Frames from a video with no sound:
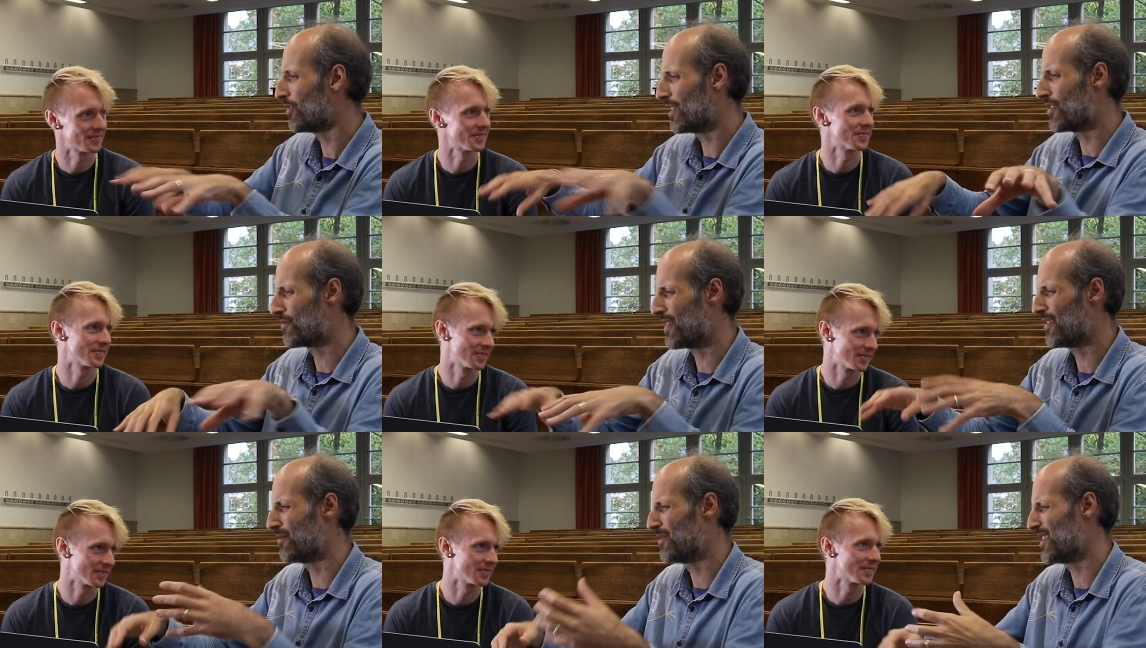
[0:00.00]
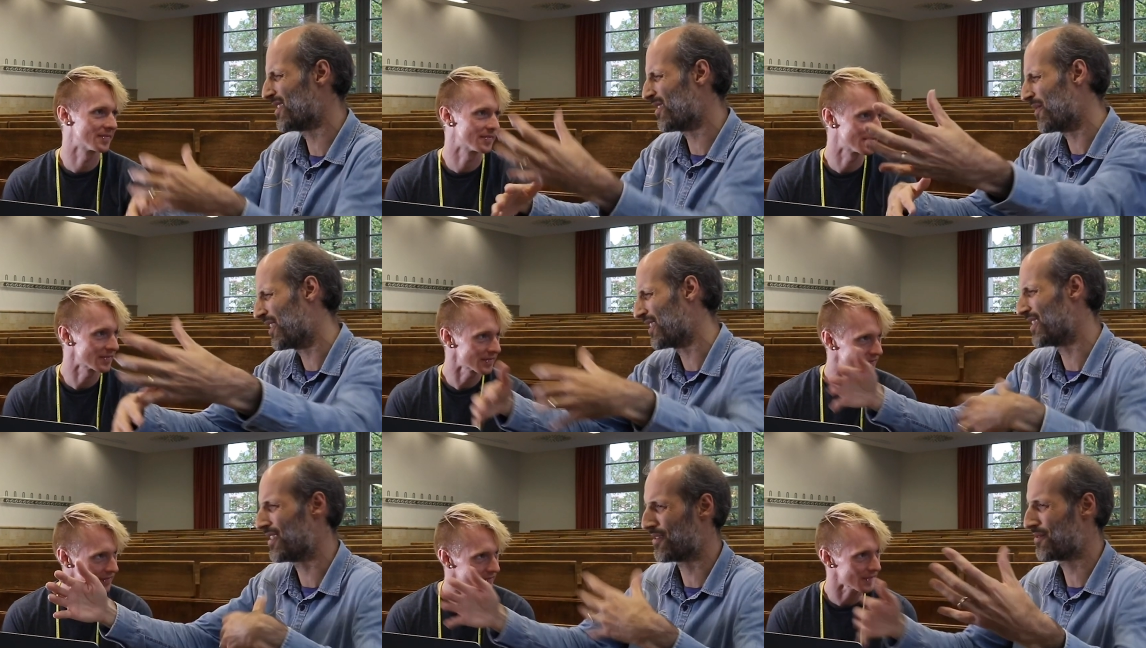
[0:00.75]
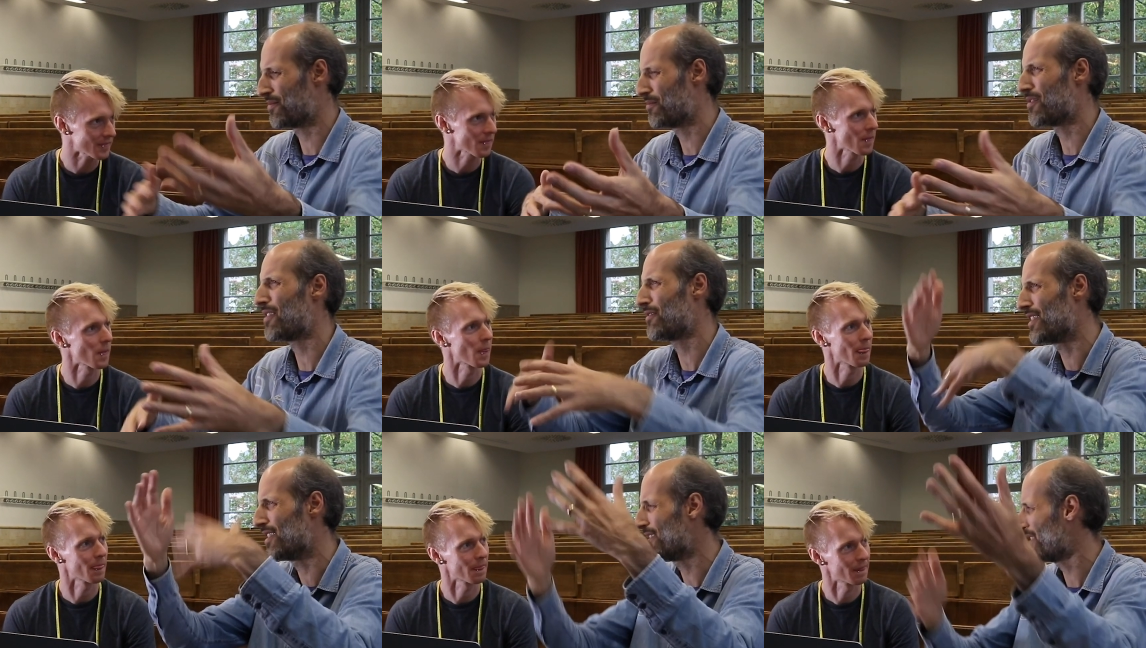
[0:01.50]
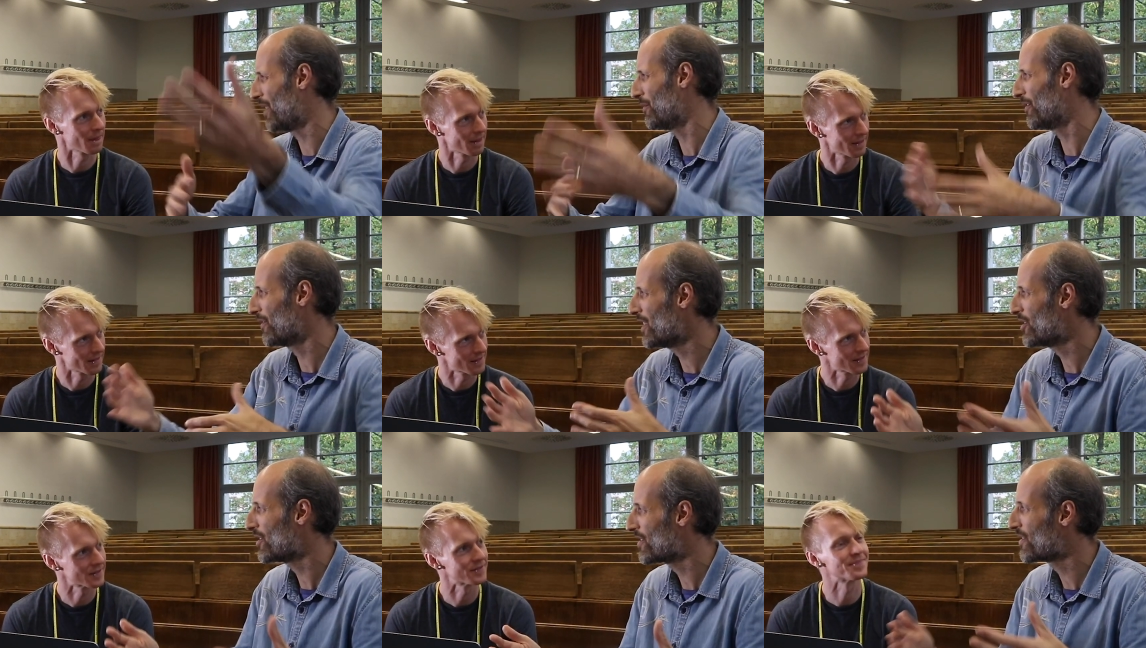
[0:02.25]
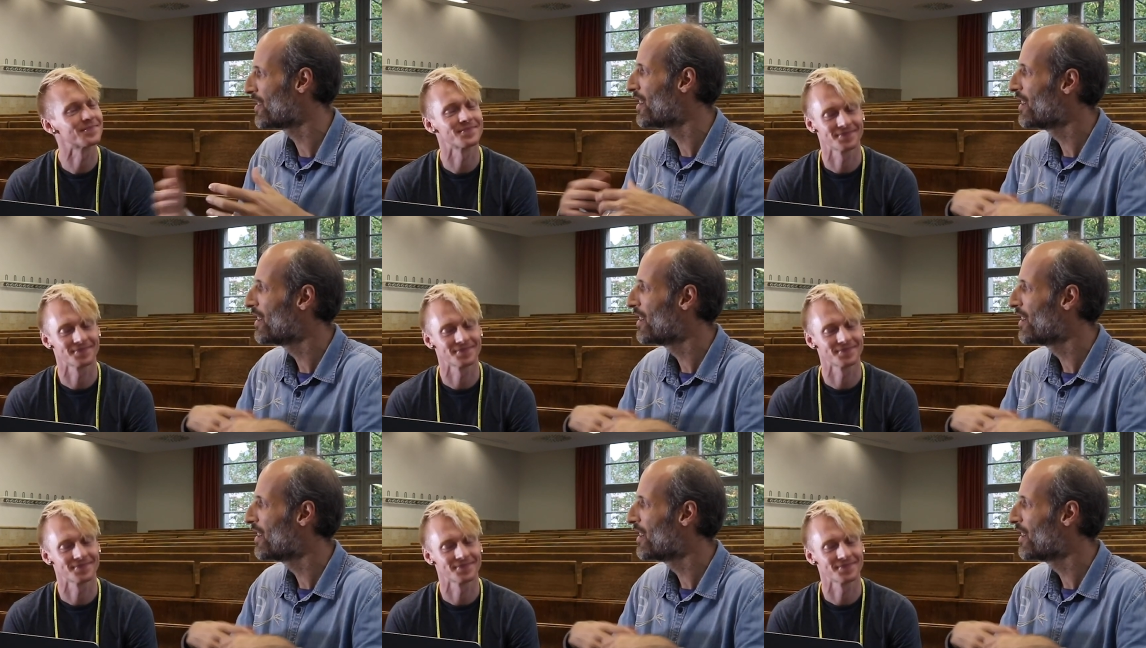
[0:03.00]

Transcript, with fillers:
Speaker 1: more or less randomly with something that has roughly these type of features,